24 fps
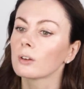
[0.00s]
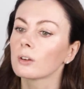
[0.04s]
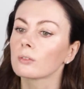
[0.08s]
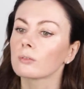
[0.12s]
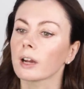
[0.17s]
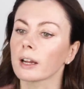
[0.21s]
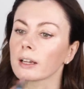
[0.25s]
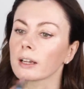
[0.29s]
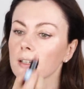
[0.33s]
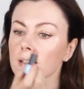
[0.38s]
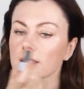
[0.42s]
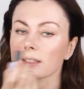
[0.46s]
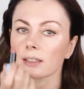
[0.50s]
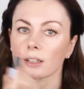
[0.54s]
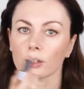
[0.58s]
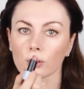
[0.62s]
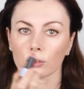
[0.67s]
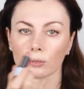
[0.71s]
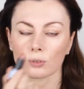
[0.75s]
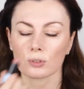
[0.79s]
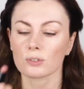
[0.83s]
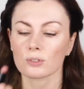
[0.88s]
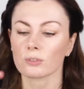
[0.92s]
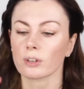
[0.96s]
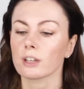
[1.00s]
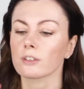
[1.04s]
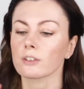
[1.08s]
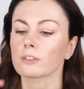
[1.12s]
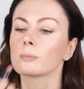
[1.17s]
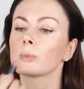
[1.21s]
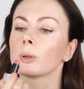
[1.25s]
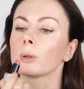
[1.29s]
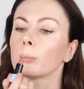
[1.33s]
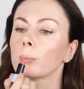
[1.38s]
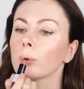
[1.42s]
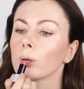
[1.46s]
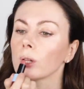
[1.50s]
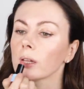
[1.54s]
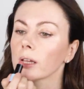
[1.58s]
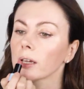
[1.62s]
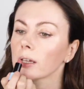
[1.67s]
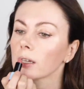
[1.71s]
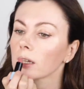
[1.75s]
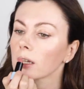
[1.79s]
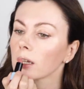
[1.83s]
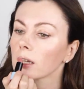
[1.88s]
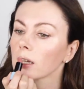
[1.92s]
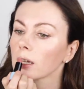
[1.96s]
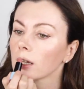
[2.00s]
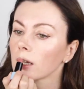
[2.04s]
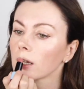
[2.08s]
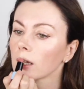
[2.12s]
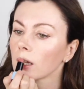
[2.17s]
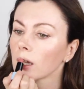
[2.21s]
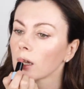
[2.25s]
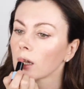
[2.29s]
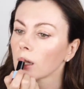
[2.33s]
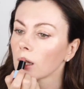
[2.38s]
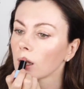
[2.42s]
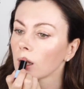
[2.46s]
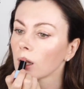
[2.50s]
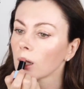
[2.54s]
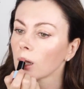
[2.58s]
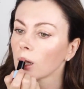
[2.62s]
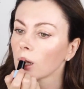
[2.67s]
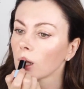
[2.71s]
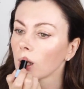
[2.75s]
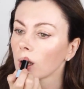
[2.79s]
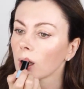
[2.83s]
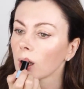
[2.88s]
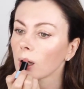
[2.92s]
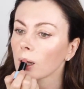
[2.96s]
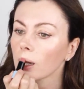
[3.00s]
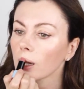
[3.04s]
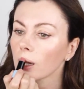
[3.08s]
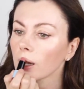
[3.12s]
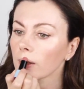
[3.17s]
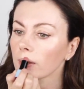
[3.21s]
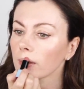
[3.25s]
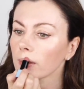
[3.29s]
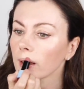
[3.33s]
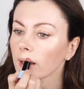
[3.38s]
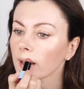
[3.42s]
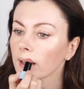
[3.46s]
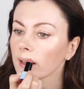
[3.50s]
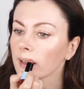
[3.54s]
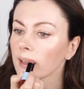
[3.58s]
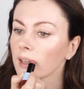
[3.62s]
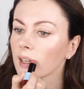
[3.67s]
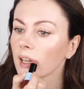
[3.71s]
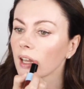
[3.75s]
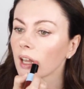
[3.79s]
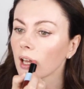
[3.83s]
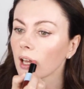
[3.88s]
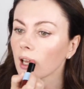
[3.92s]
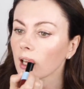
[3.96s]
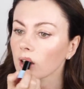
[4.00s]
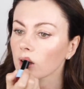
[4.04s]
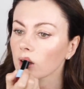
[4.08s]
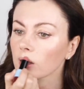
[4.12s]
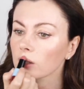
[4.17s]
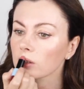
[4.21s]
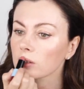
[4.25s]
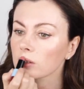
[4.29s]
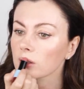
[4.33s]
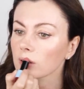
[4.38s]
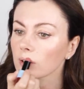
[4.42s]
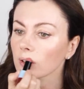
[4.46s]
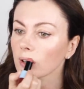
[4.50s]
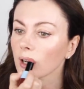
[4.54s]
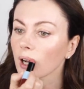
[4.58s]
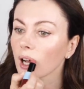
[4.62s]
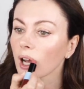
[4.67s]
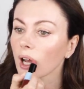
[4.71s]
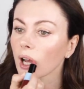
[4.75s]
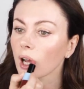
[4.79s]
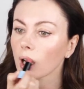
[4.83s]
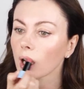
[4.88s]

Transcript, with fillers: Right, so straight from the bullet, and then I'm gonna do,